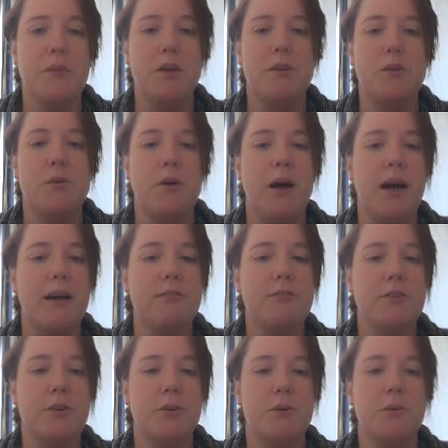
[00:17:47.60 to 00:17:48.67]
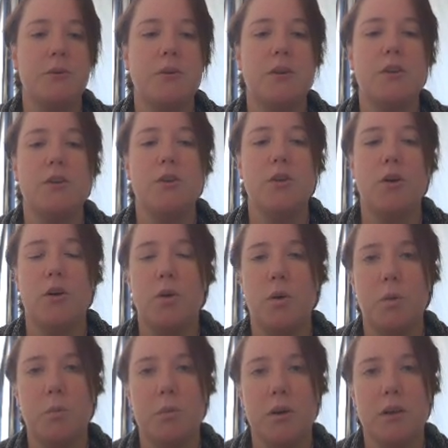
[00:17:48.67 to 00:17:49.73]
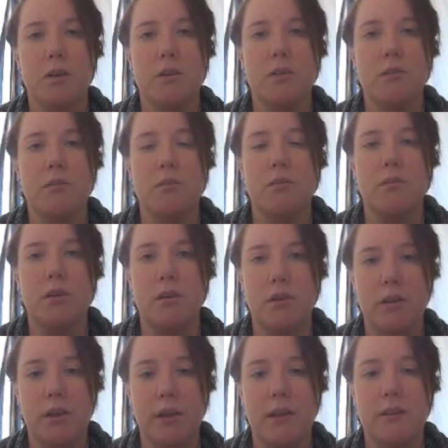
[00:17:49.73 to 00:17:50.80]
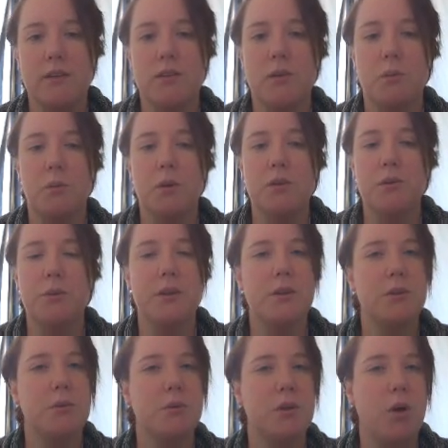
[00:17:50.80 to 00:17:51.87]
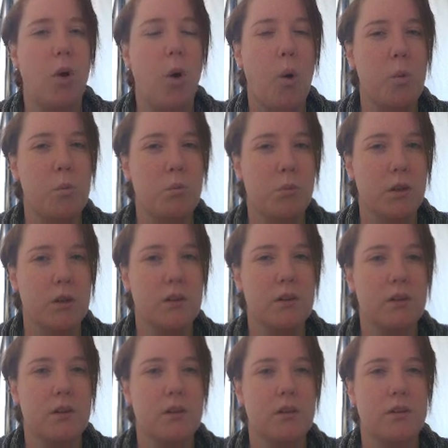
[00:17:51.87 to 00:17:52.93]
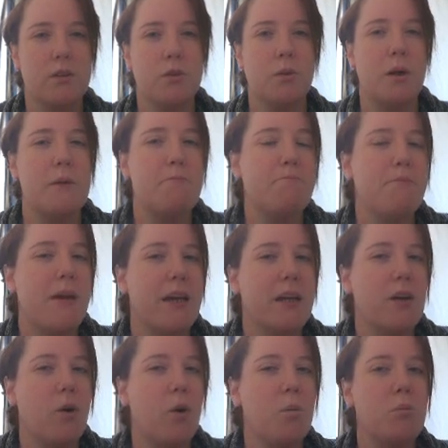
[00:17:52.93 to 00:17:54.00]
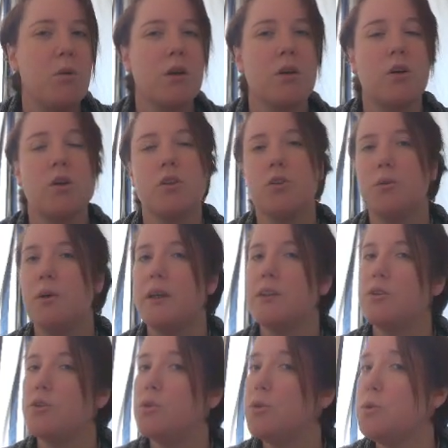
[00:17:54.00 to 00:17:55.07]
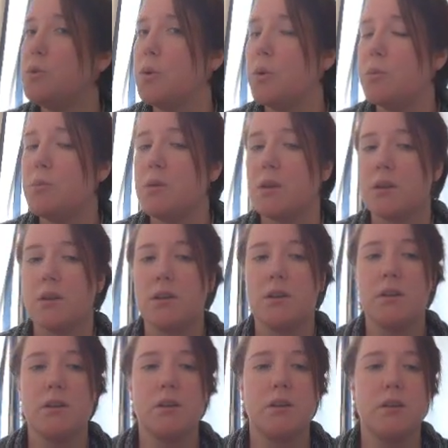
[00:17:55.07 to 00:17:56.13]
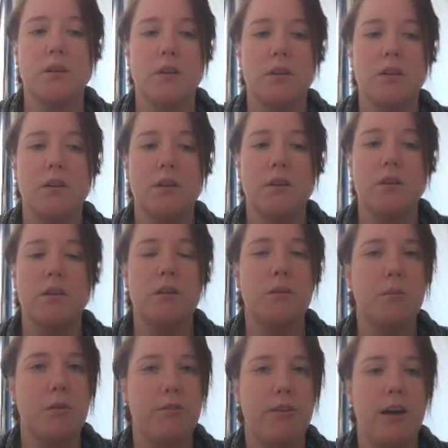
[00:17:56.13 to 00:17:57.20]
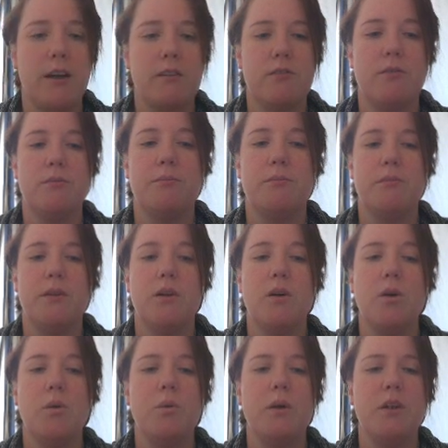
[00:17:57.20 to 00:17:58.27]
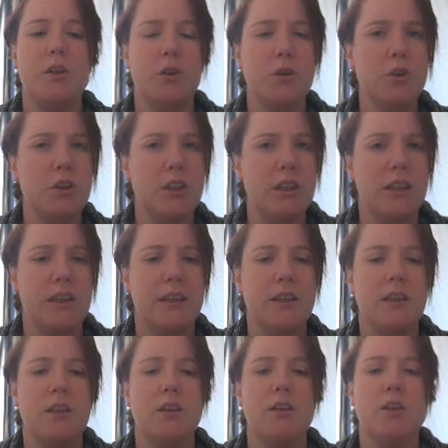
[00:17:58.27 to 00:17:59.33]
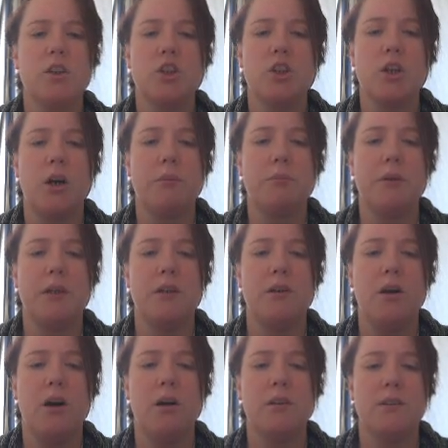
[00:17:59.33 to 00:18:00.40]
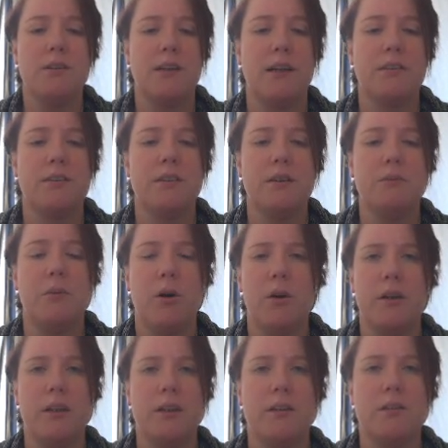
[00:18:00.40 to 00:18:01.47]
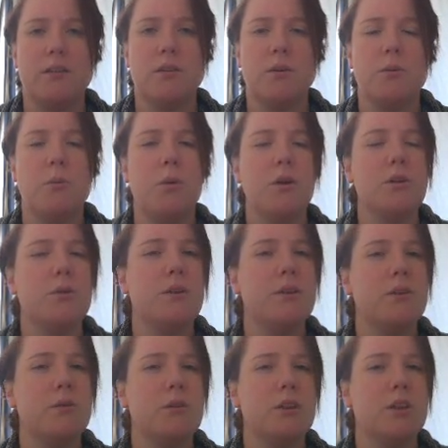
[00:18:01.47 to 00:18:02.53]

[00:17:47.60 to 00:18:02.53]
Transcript: you have to your homework. Okay, so what do I do with homework? Do I make homework or do I do homework? Number 5, we usually shopping on Saturday morning. So what do I do with